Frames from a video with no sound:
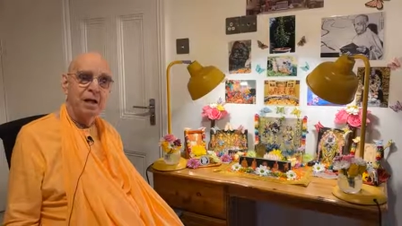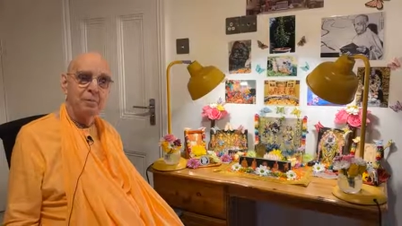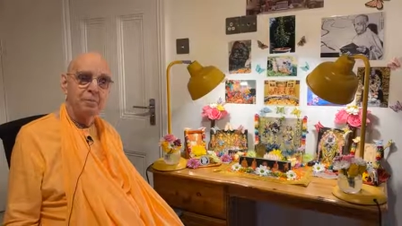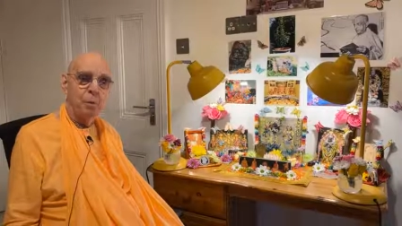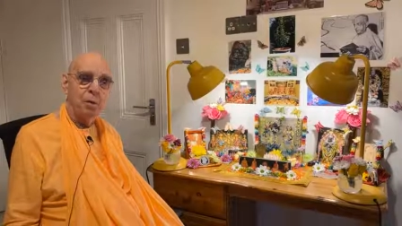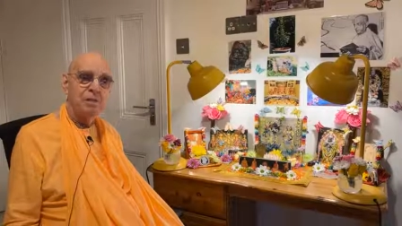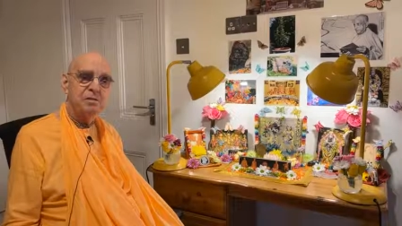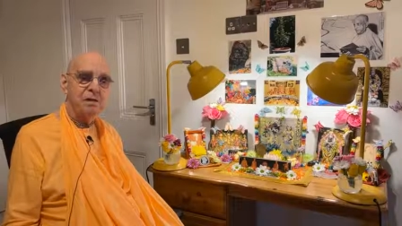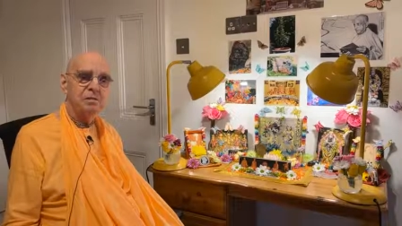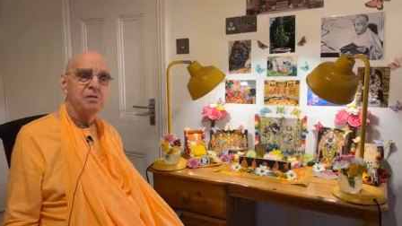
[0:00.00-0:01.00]
And it
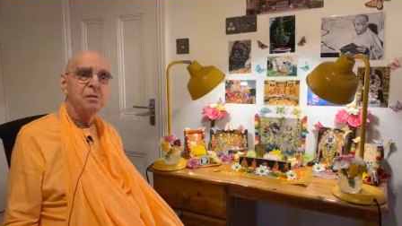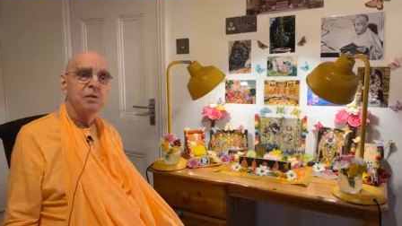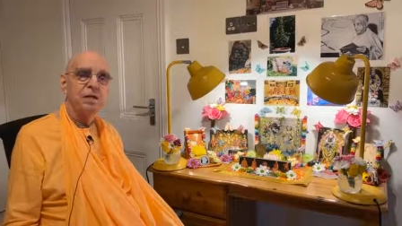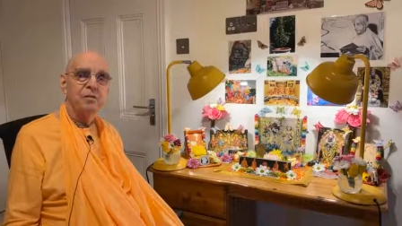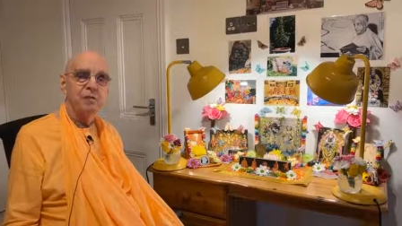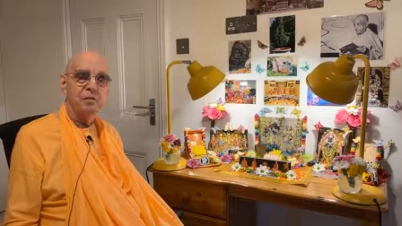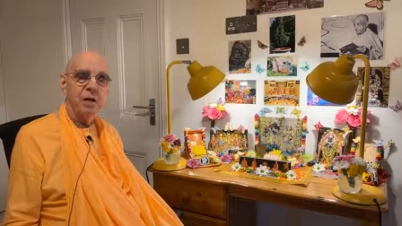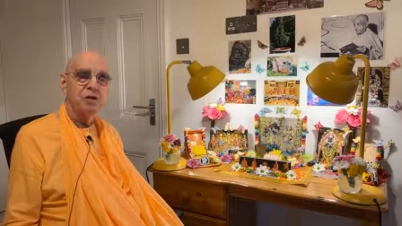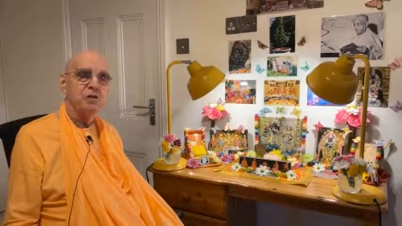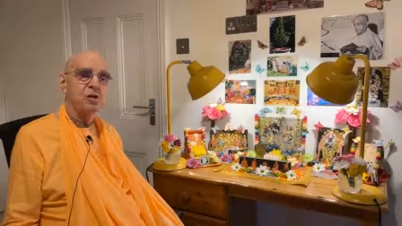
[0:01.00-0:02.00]
points us in the
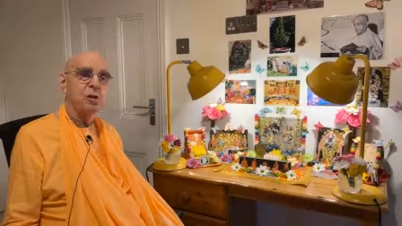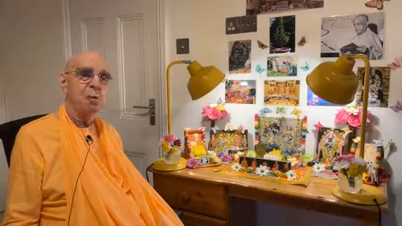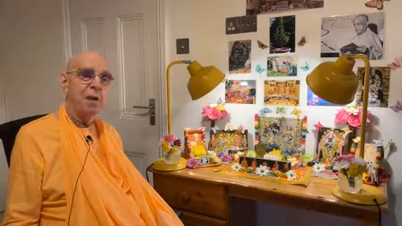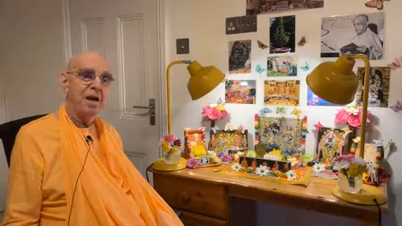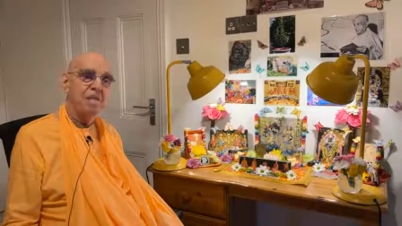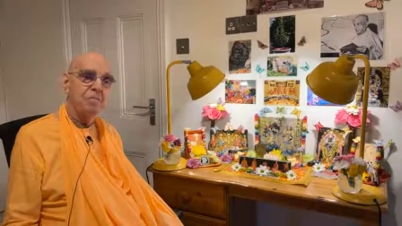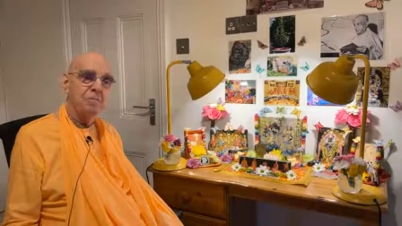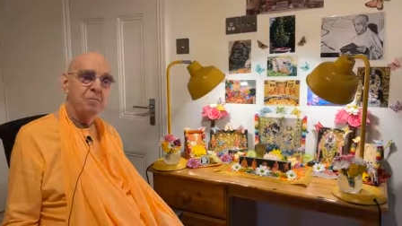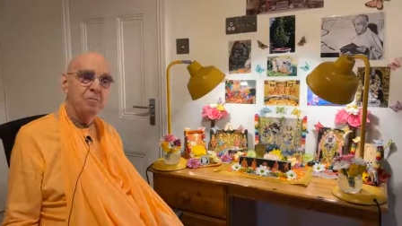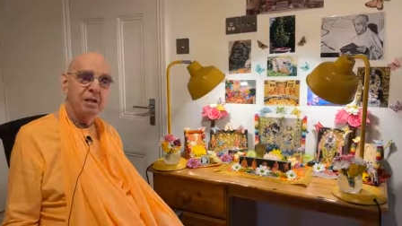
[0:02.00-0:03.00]
direction away
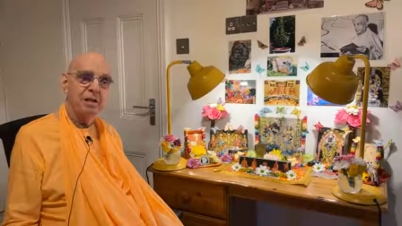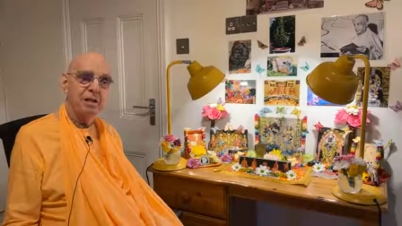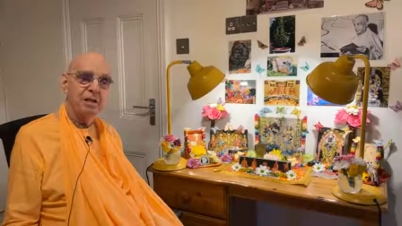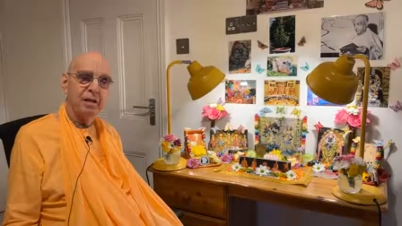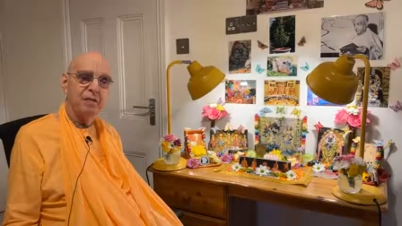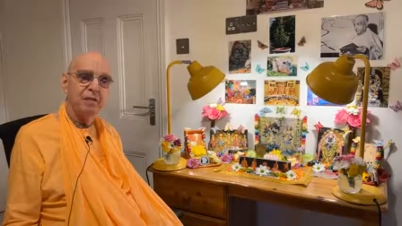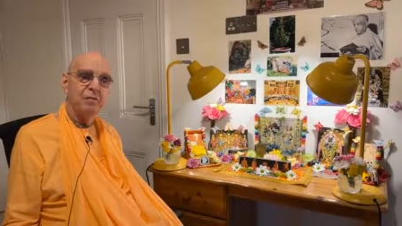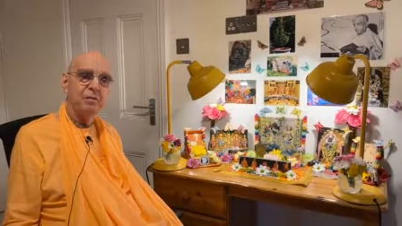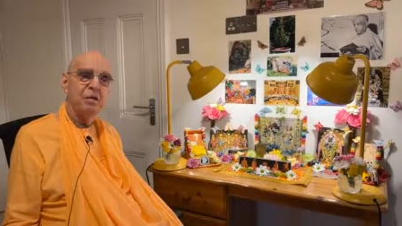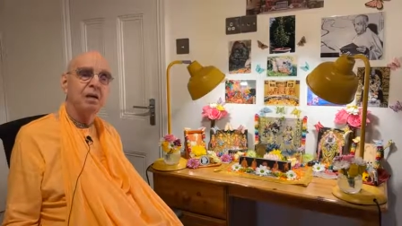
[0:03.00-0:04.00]
from demoniac
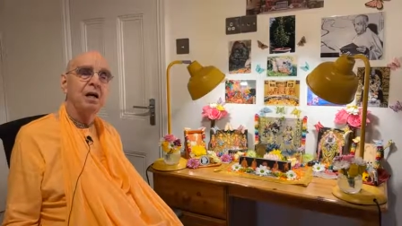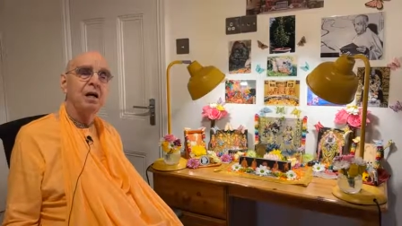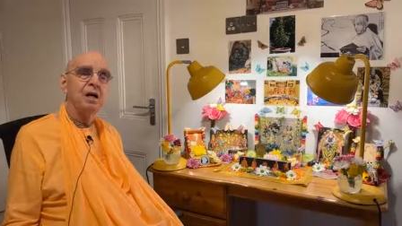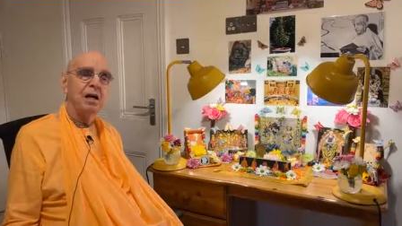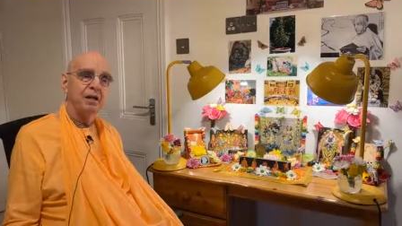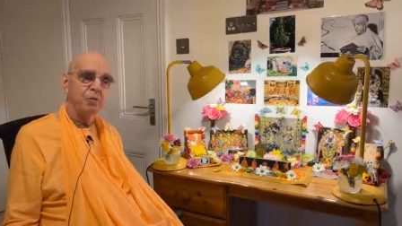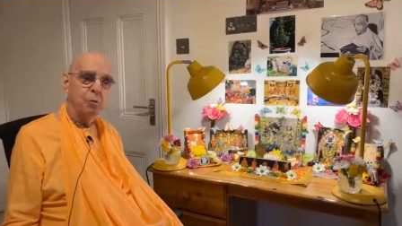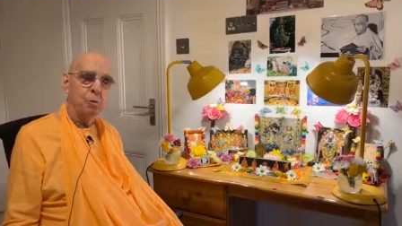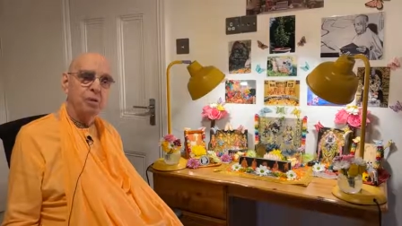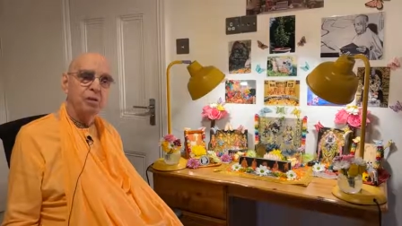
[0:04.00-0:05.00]
activity
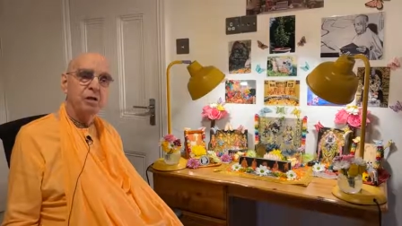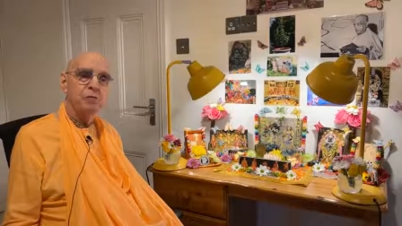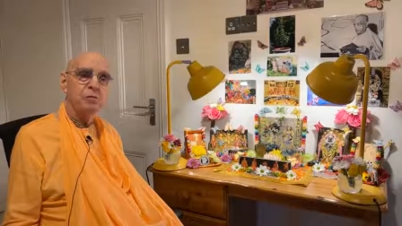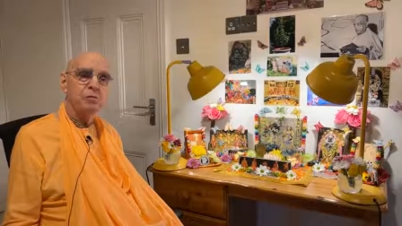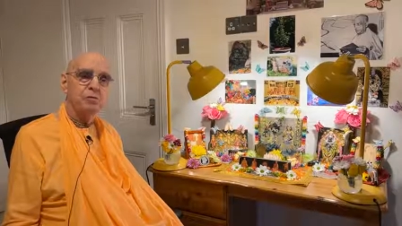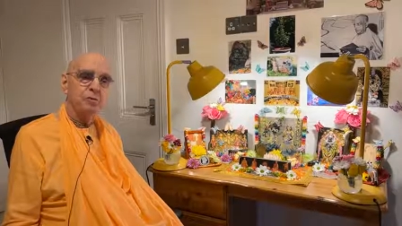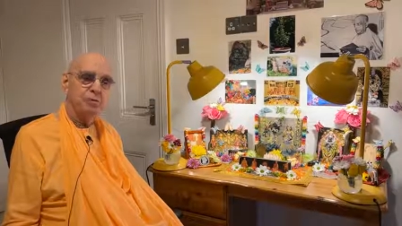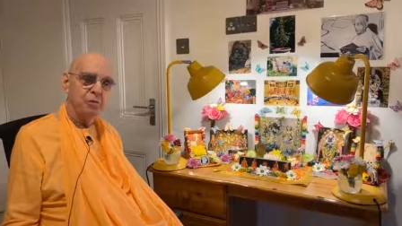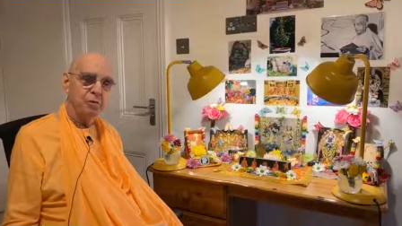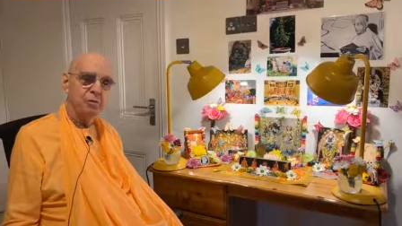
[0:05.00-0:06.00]
and toward the
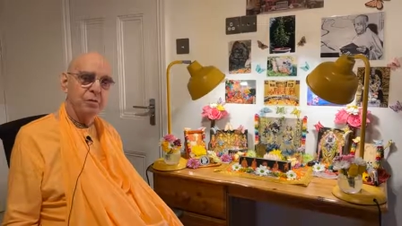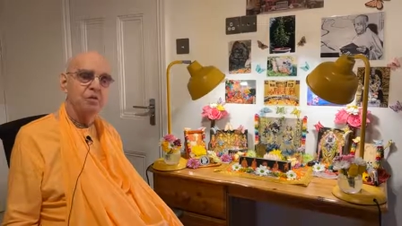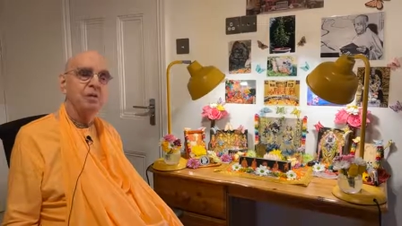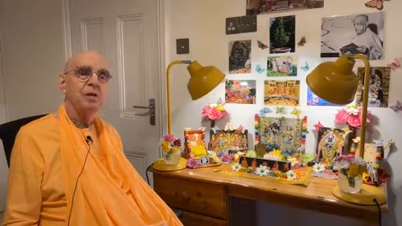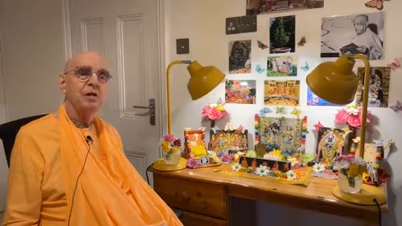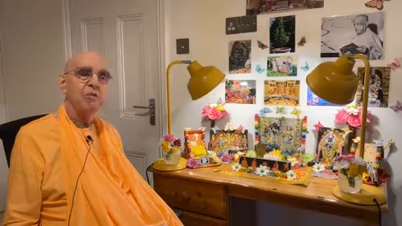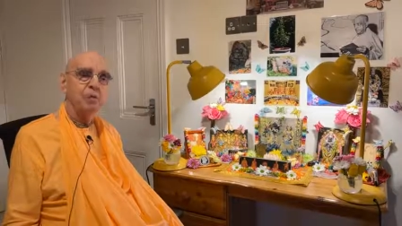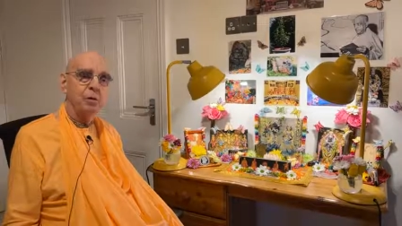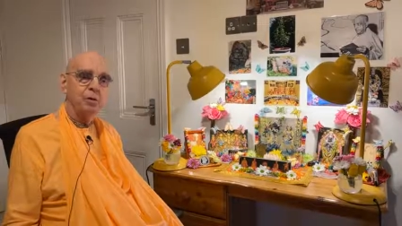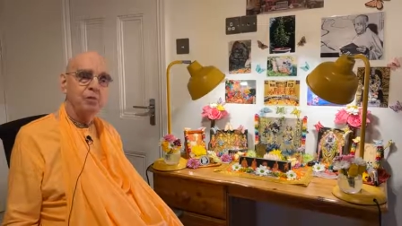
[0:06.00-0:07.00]
devotional service,
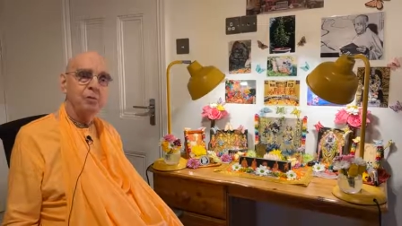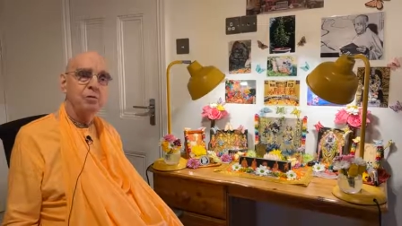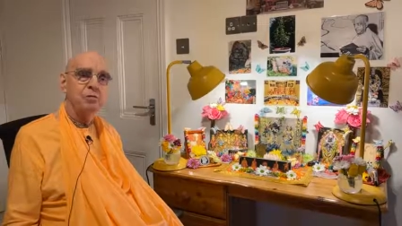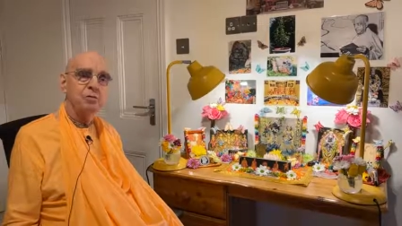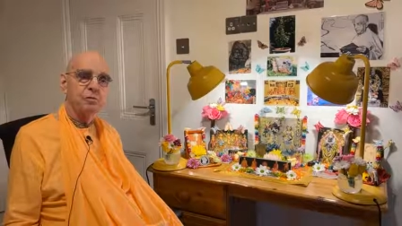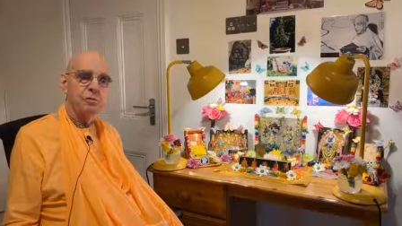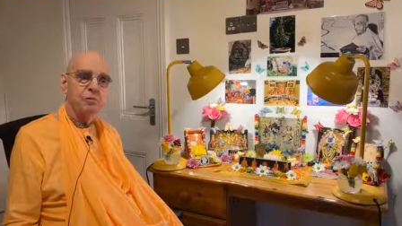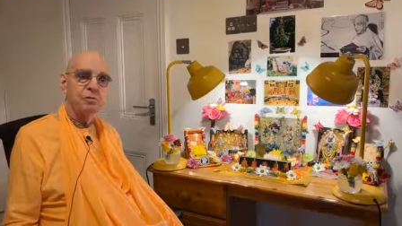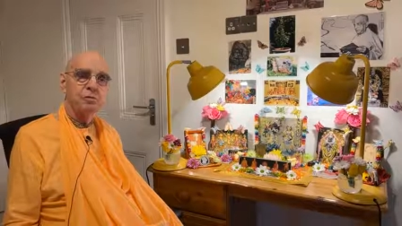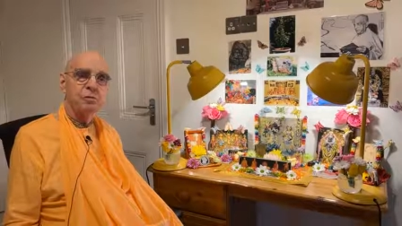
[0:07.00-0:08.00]
the pure devotional
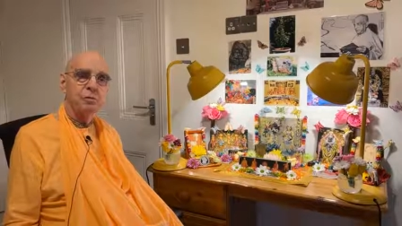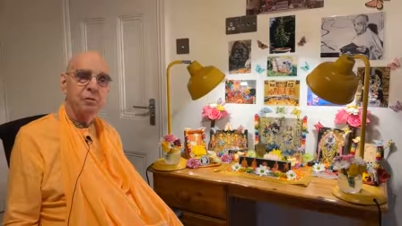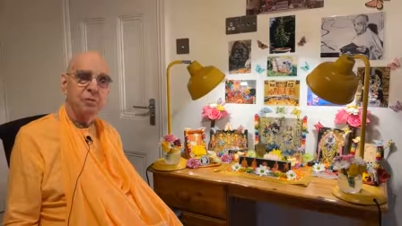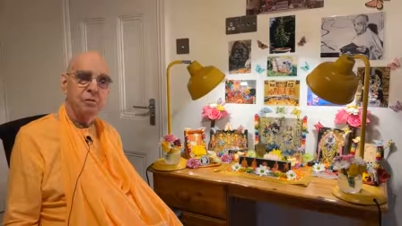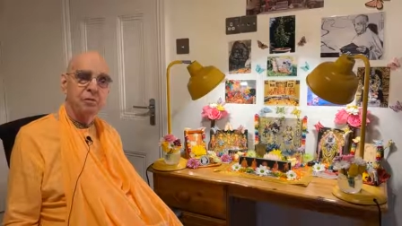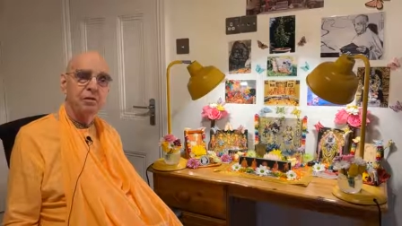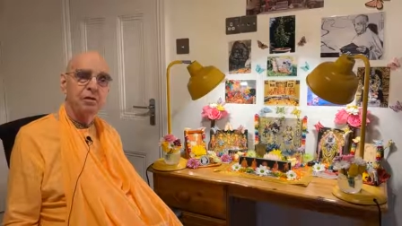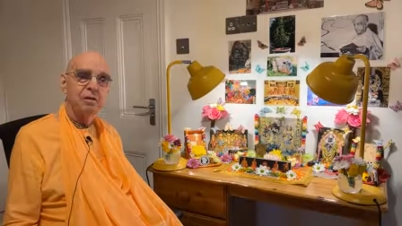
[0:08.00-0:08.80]
service of the Lord.